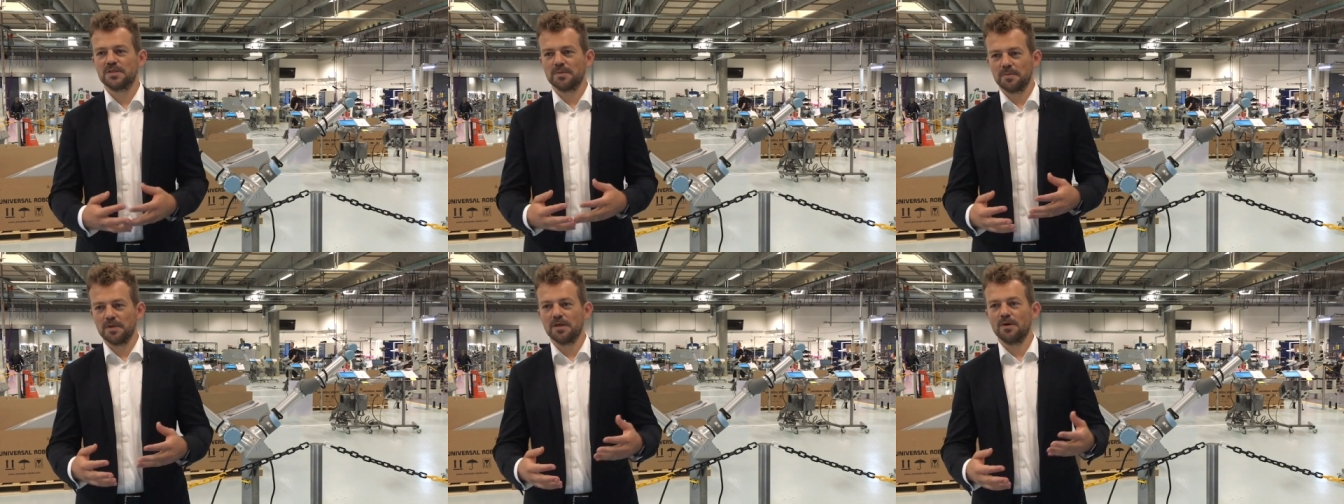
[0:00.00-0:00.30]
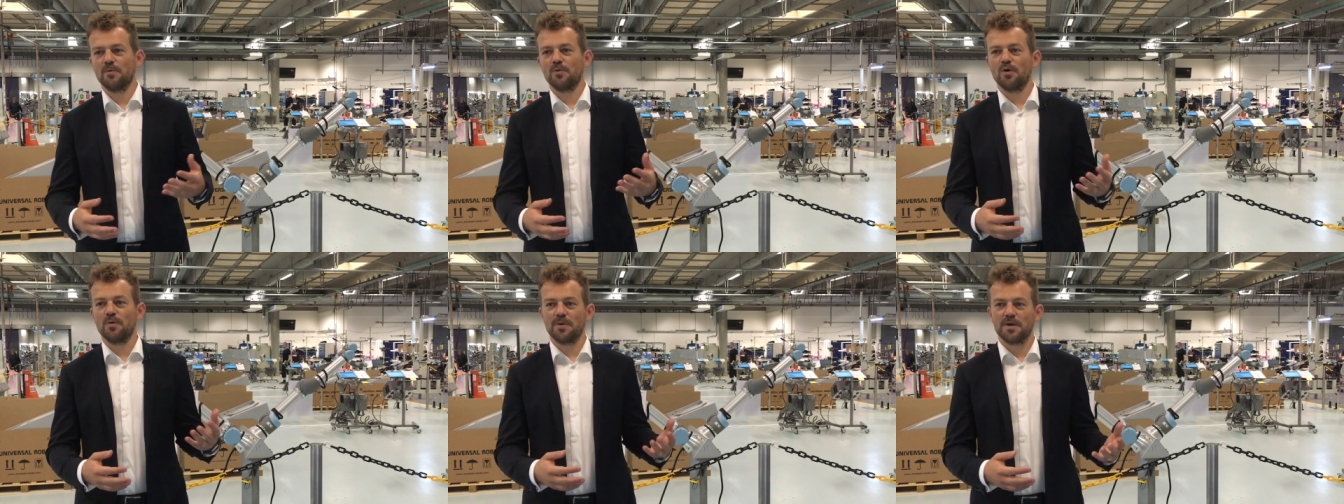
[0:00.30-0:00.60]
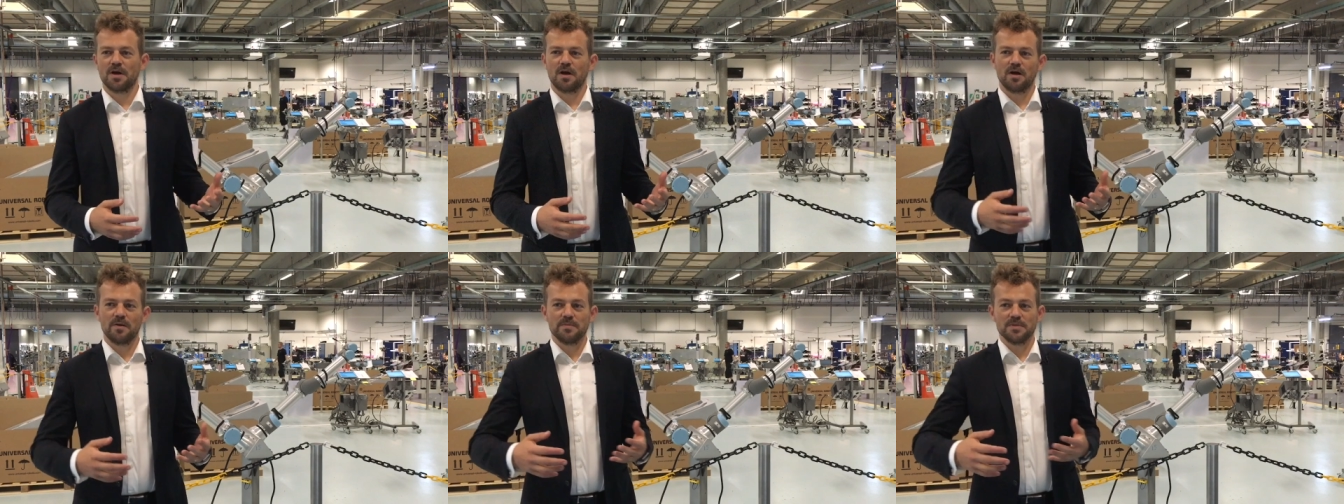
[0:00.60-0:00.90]
I mean, a robot
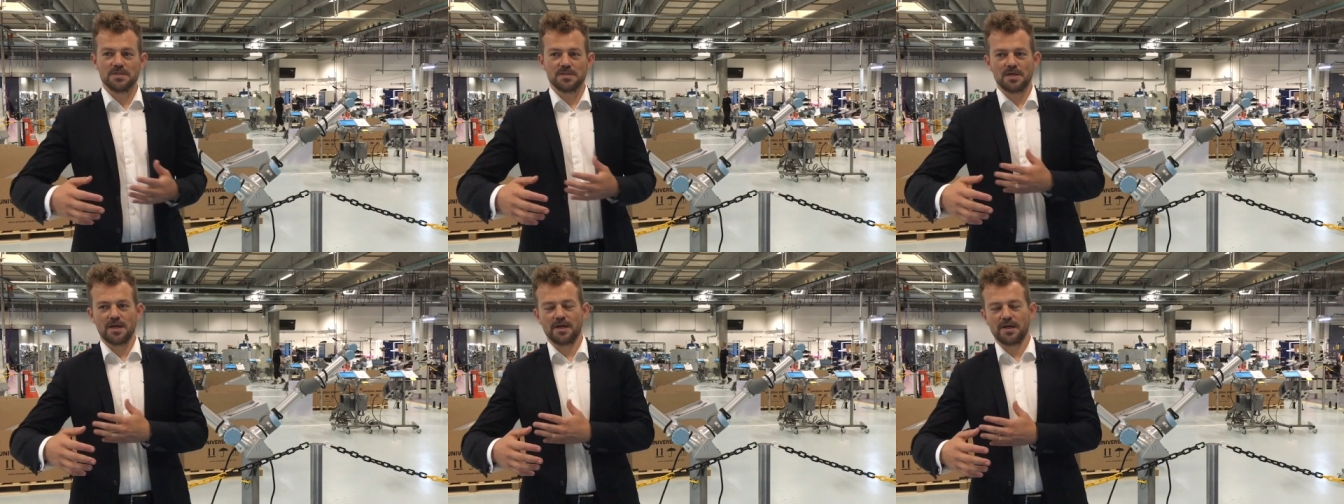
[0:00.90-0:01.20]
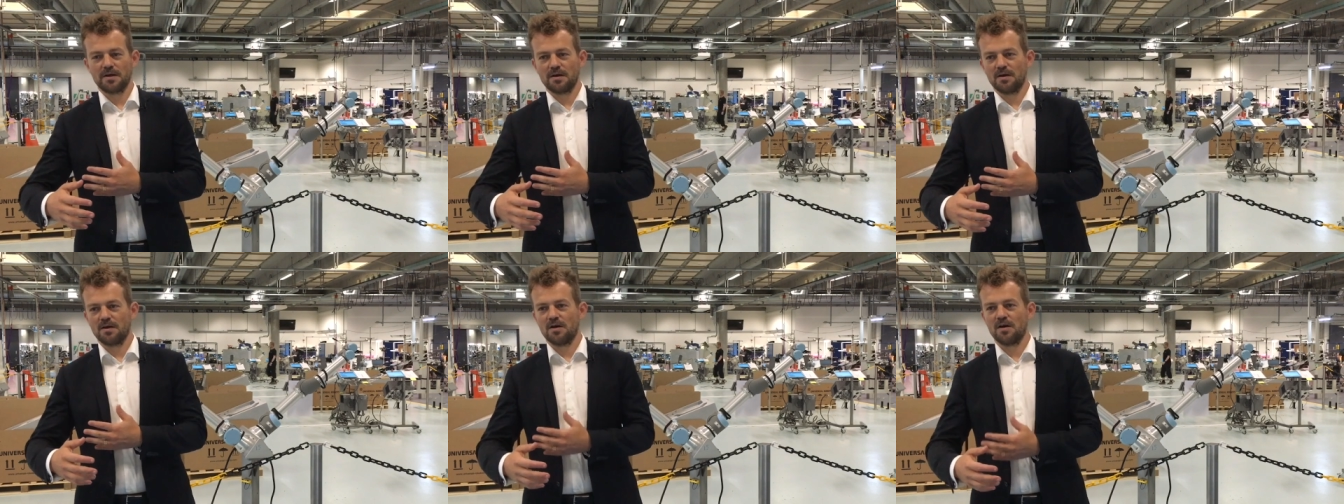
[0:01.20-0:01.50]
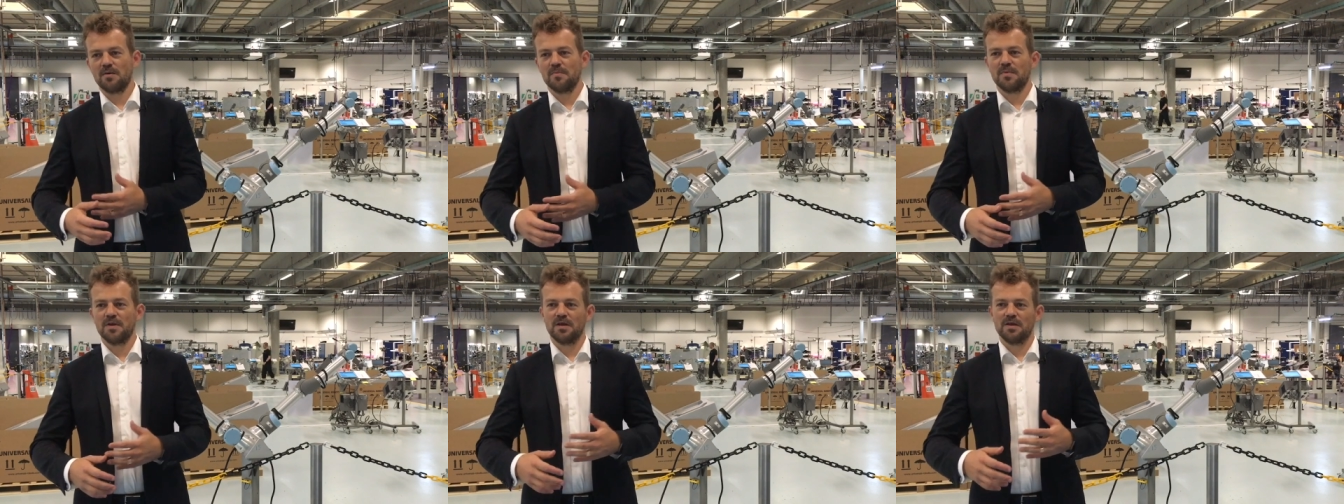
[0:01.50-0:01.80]
arm is like an
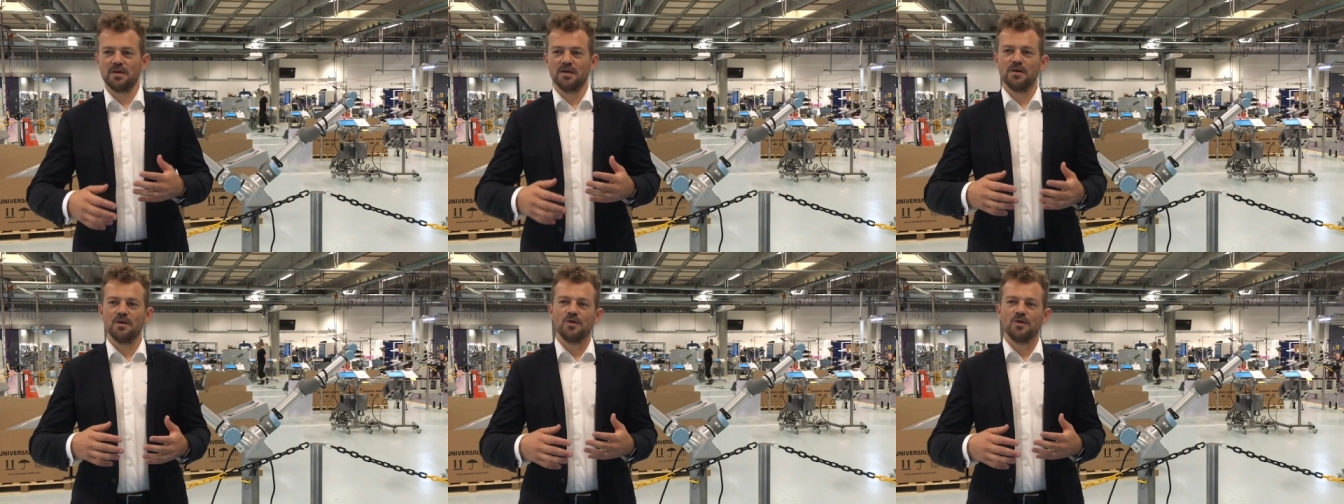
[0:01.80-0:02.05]
arm, a